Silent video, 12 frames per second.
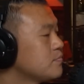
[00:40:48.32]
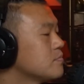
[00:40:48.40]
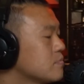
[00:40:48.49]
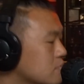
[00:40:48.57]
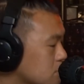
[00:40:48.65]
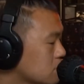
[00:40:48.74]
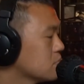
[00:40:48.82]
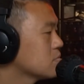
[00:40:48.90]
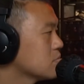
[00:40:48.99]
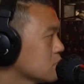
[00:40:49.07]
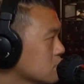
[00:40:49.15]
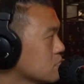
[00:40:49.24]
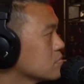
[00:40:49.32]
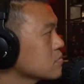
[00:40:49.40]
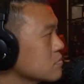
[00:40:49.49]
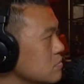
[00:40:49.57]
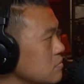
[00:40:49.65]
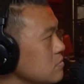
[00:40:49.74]

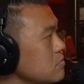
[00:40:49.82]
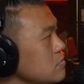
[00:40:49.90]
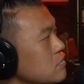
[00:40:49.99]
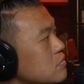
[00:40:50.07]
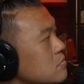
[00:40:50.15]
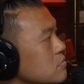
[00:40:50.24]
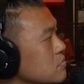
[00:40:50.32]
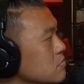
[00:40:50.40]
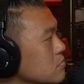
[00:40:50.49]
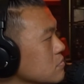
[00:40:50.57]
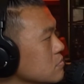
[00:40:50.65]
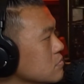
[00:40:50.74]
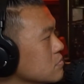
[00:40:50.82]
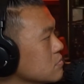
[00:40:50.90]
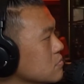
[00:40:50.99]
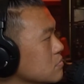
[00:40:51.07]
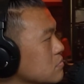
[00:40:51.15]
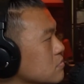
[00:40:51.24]

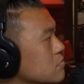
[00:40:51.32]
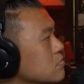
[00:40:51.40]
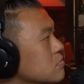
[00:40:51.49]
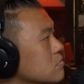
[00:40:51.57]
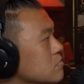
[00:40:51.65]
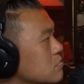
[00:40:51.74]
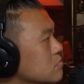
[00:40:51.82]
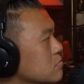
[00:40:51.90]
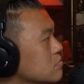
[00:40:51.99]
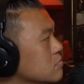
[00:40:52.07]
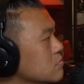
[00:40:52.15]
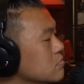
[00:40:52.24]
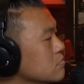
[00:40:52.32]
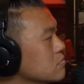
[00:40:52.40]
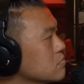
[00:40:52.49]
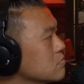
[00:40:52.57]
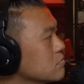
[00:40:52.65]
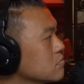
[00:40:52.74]

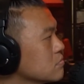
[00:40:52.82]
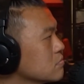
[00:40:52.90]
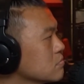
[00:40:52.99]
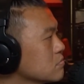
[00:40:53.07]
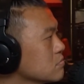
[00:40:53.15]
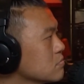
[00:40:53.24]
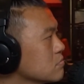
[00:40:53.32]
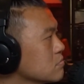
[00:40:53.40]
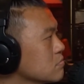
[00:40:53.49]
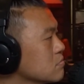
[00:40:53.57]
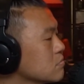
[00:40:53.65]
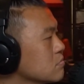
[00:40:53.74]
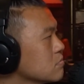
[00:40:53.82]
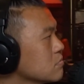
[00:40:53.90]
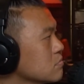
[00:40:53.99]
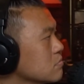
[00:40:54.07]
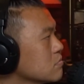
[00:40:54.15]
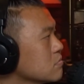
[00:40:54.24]

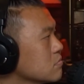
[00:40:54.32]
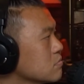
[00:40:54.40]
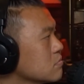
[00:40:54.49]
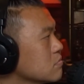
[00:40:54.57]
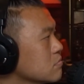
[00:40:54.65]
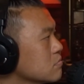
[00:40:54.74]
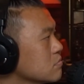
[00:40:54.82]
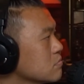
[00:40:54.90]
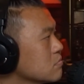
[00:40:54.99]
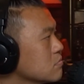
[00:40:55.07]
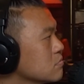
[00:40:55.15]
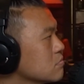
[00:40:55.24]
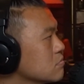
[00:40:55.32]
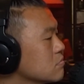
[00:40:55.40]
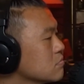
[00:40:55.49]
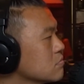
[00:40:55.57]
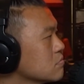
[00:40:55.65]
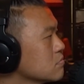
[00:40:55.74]

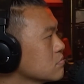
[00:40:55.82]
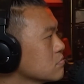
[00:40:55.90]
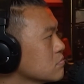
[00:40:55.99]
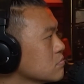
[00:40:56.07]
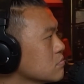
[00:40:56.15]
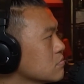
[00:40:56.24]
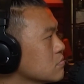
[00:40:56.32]
The person shown says nothing.